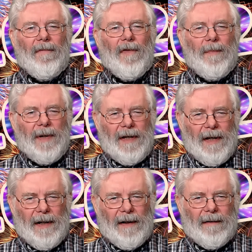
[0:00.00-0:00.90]
The
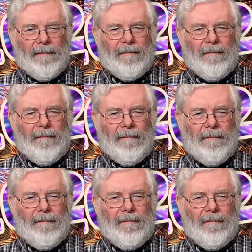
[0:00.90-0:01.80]
beginning.
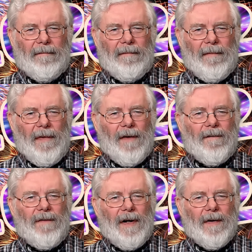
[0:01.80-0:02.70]
The
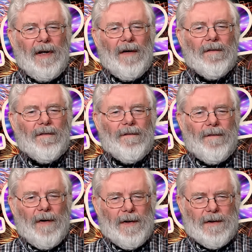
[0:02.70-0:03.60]
very
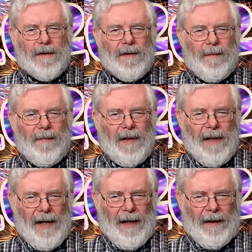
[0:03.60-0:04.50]
first
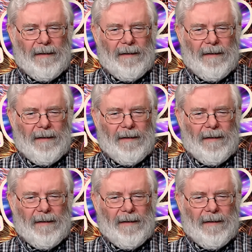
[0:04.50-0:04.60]
beginning.